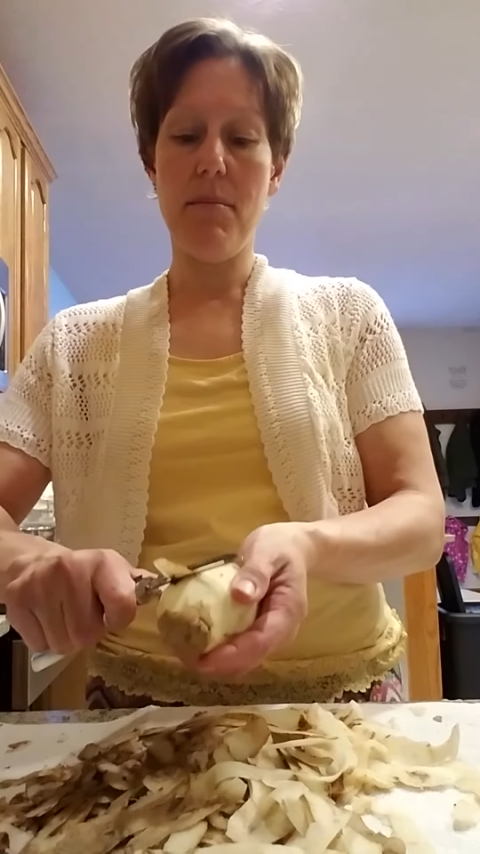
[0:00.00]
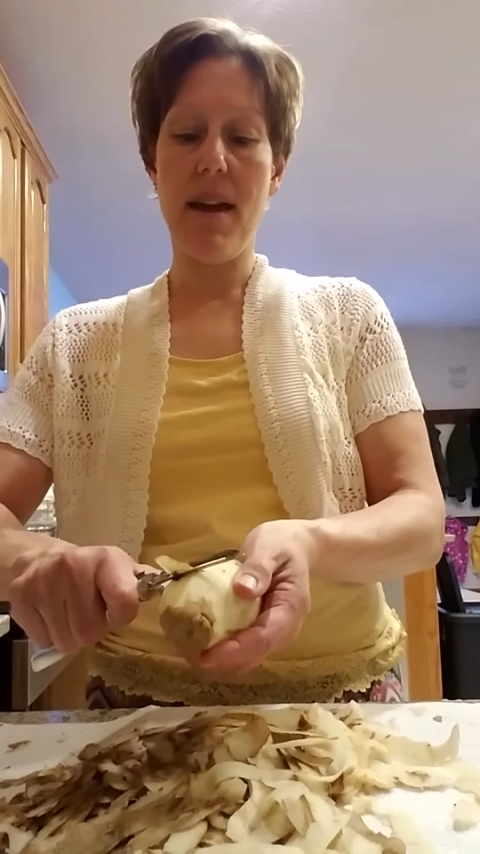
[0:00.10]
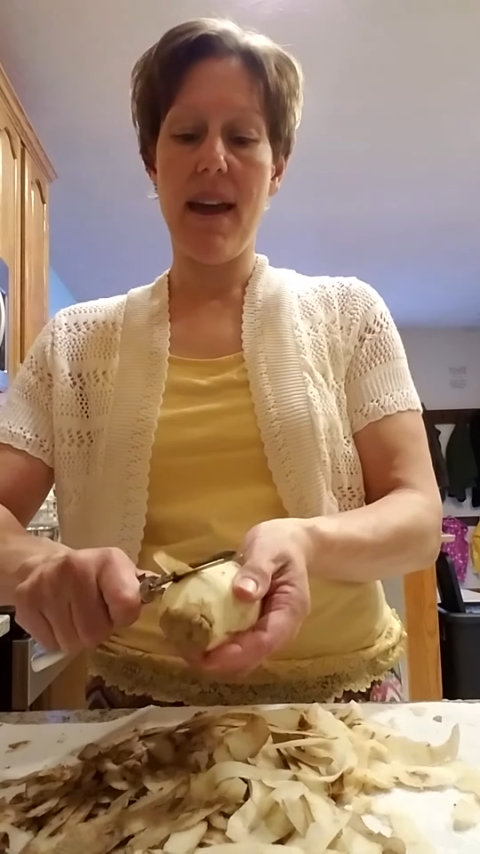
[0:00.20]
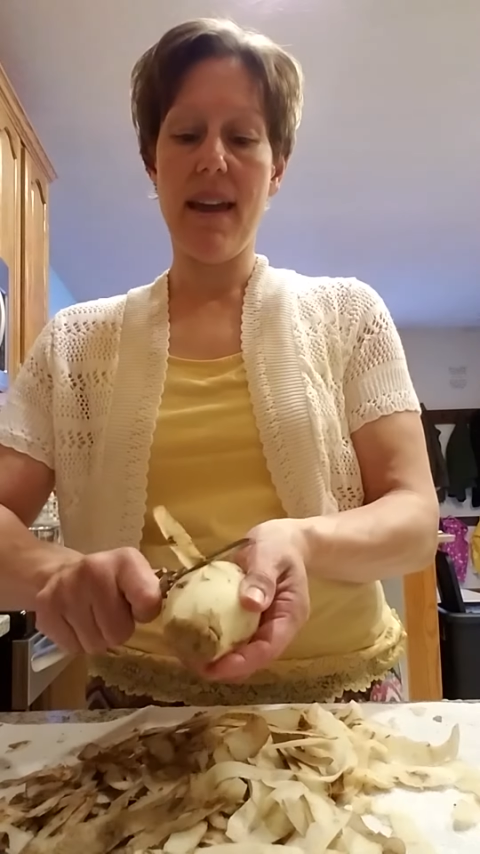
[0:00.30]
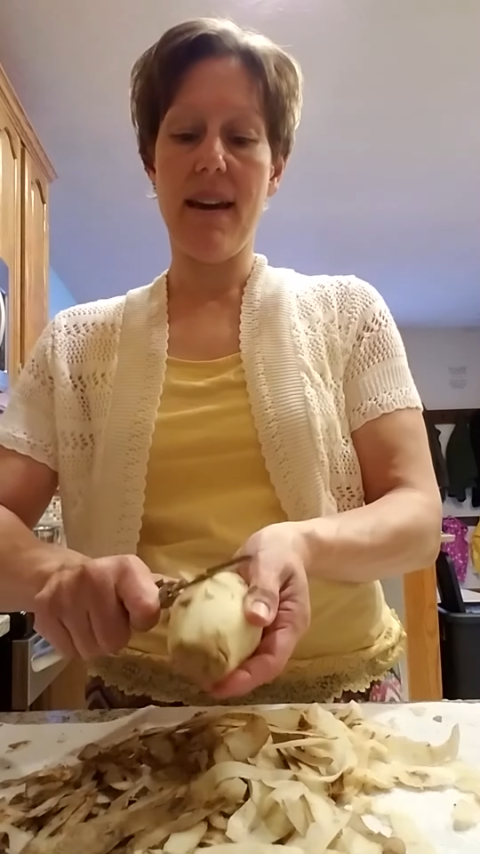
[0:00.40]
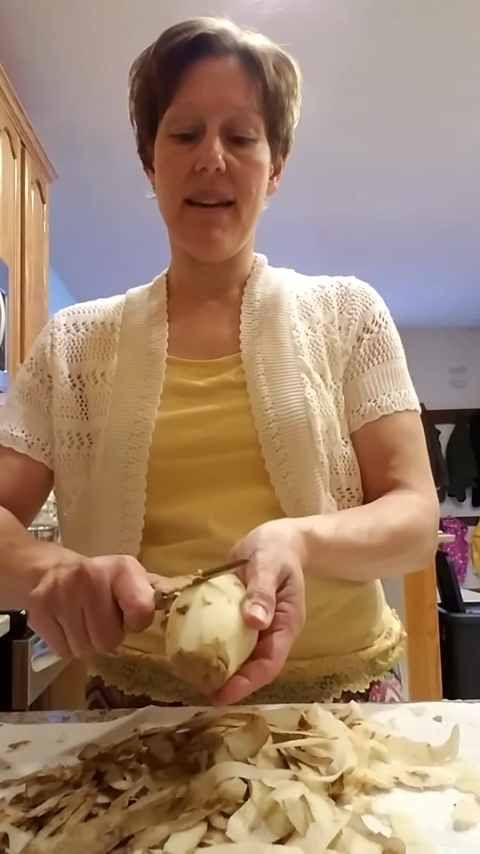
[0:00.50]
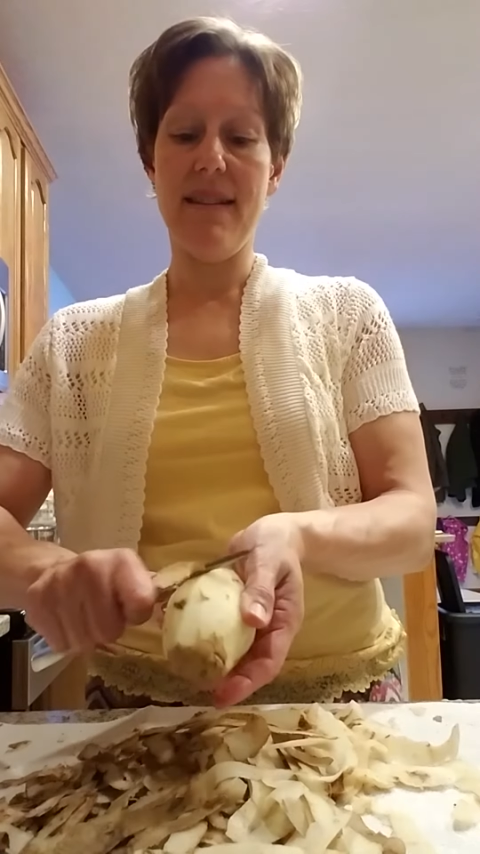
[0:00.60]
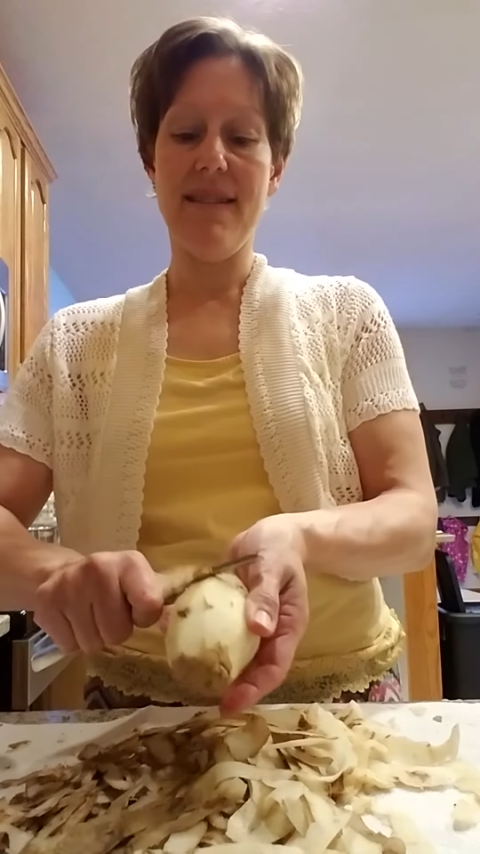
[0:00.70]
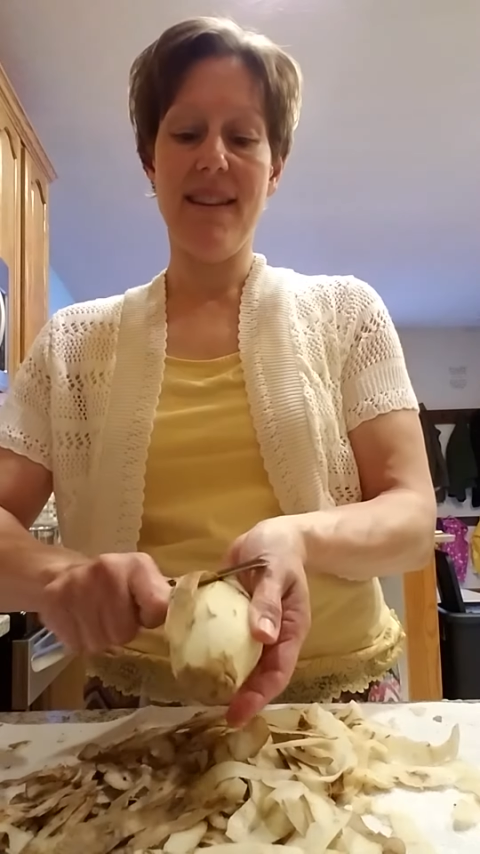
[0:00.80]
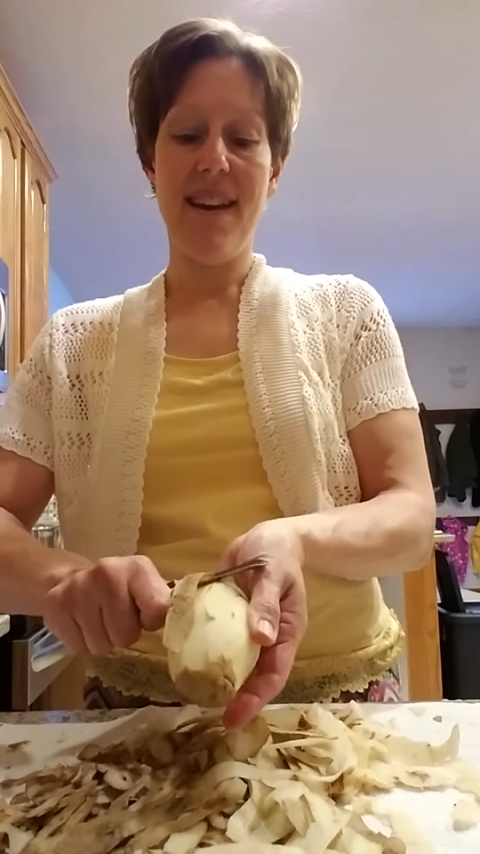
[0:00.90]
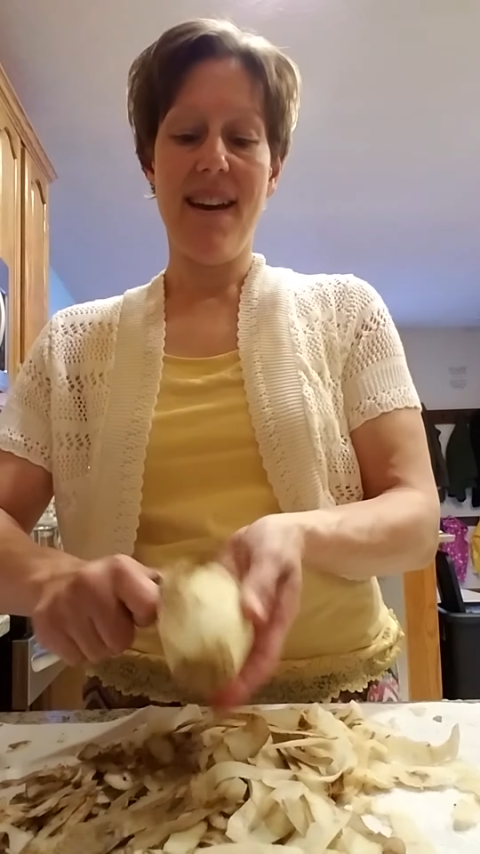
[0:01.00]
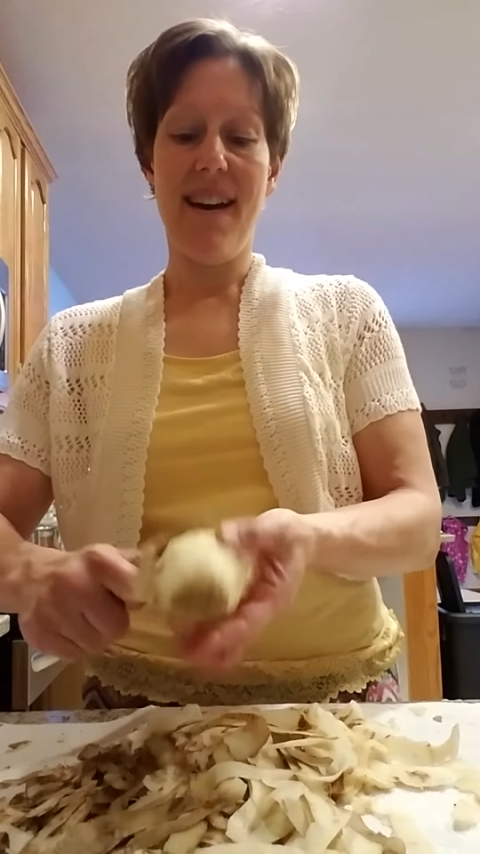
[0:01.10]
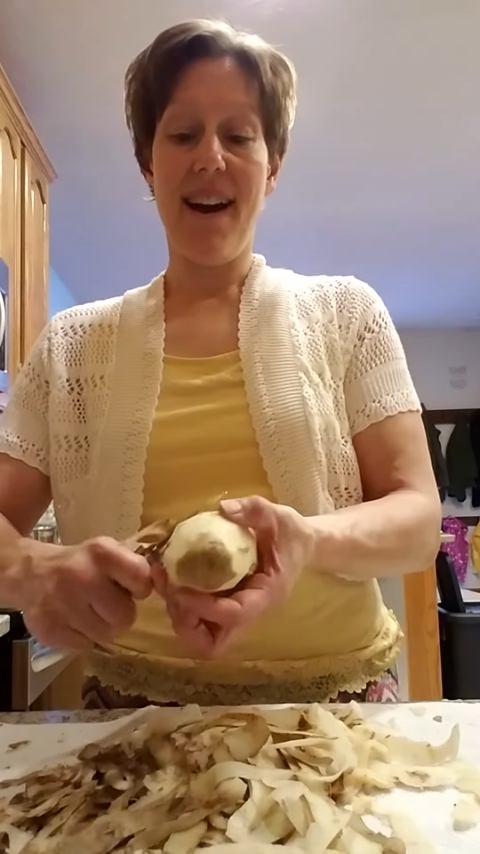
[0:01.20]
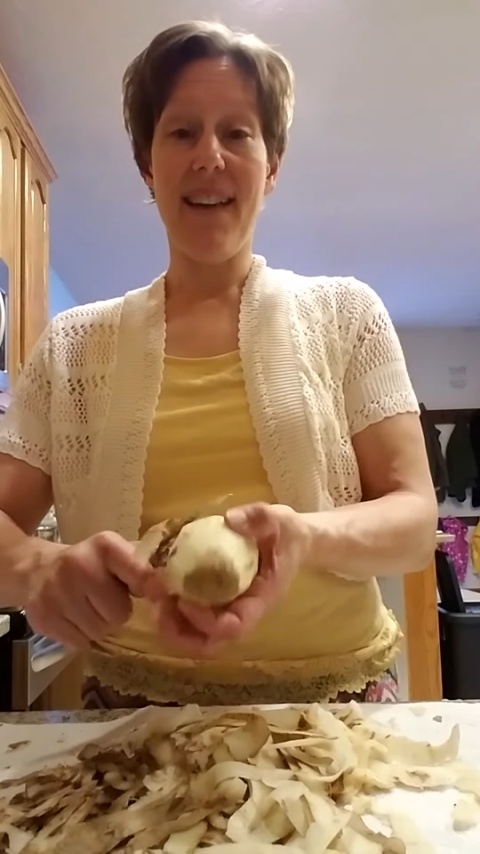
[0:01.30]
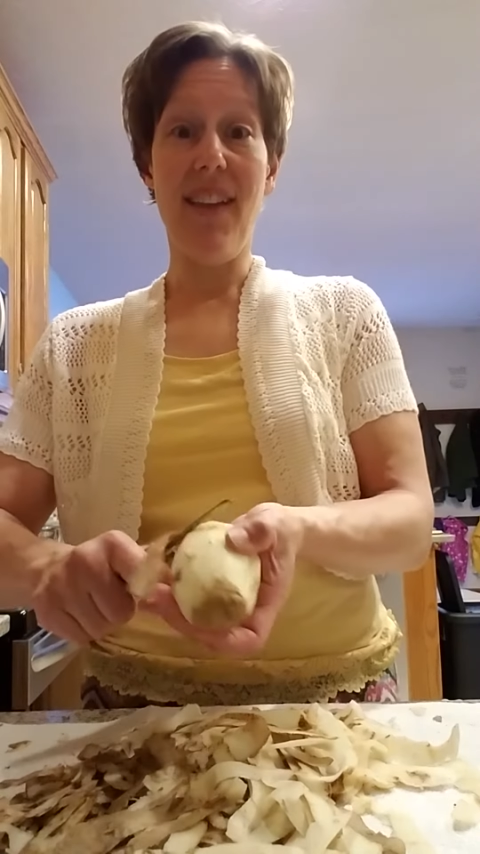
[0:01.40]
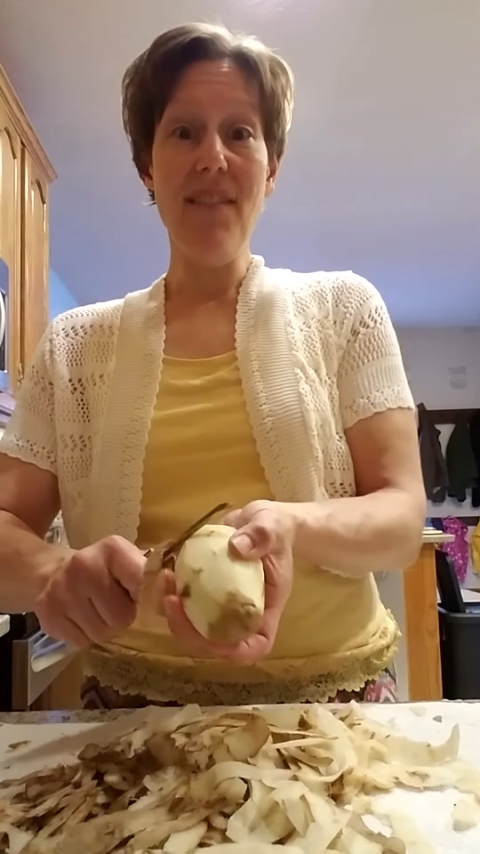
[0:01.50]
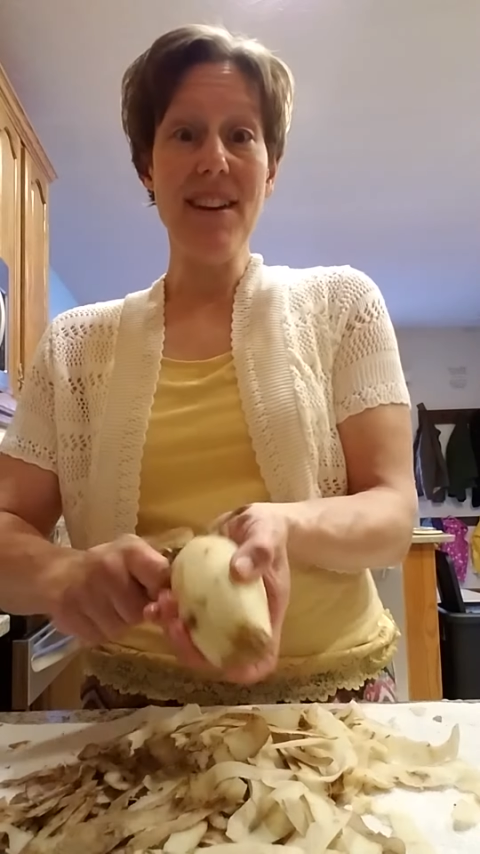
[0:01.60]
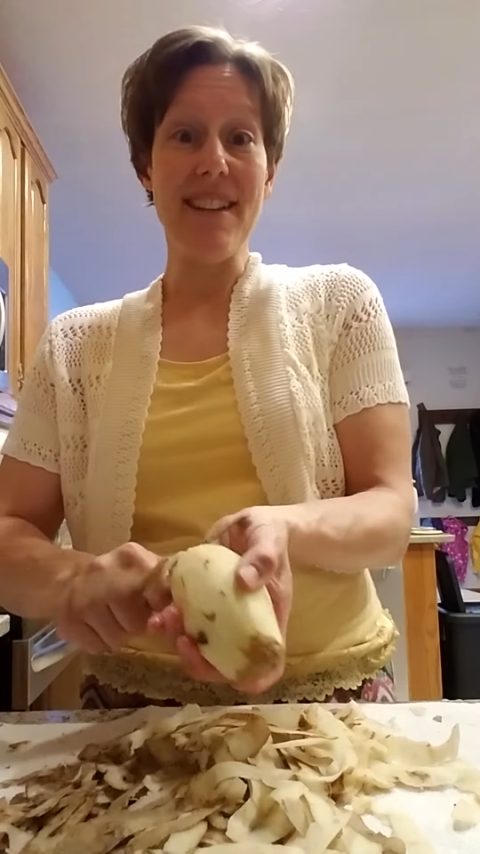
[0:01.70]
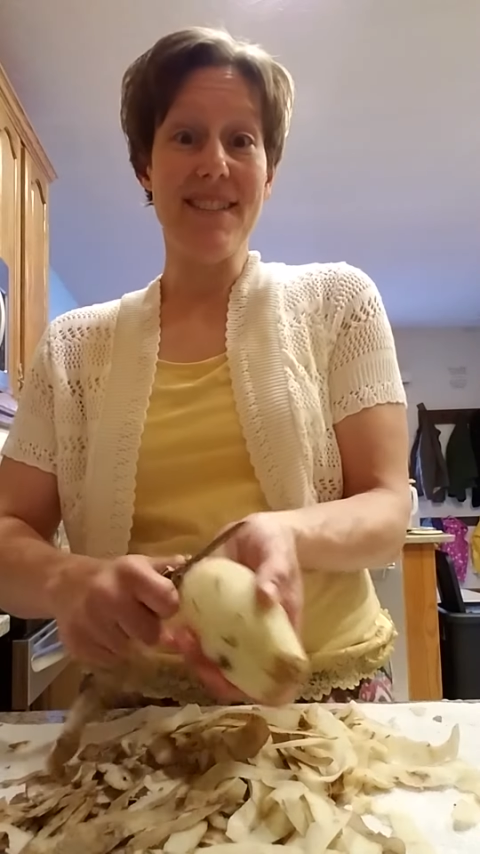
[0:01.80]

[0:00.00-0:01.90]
and I love it.